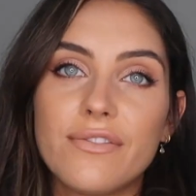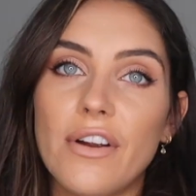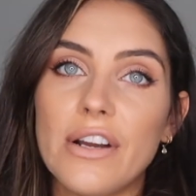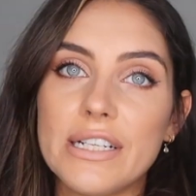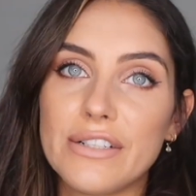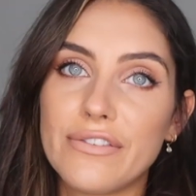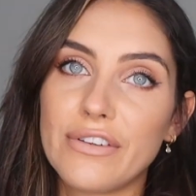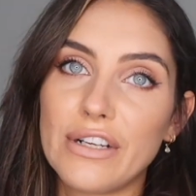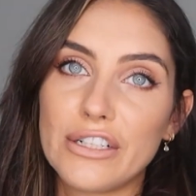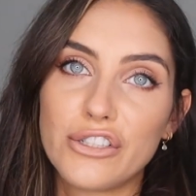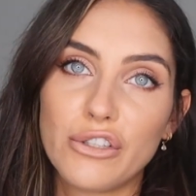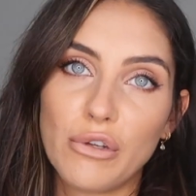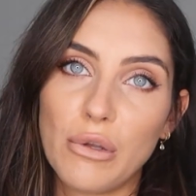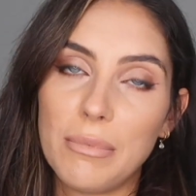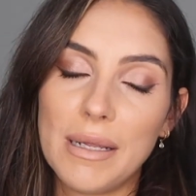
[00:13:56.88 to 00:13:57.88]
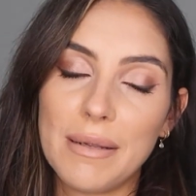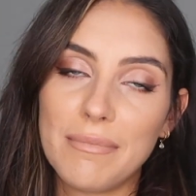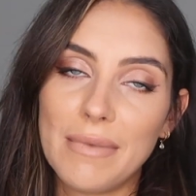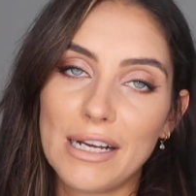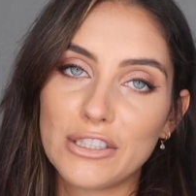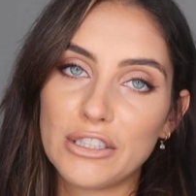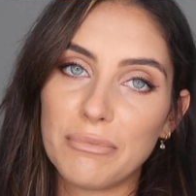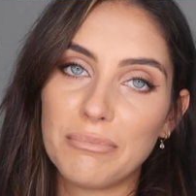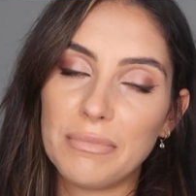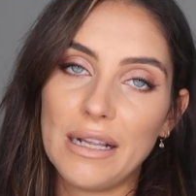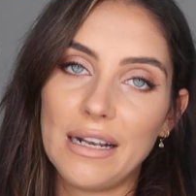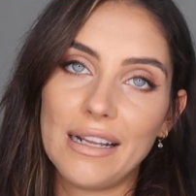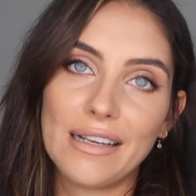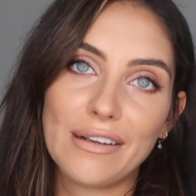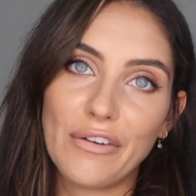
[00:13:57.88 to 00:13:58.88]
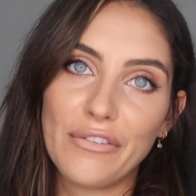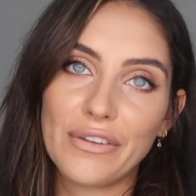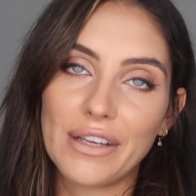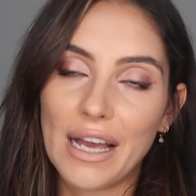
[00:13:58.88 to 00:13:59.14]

it's very difficult to show you a plain black jumper like on the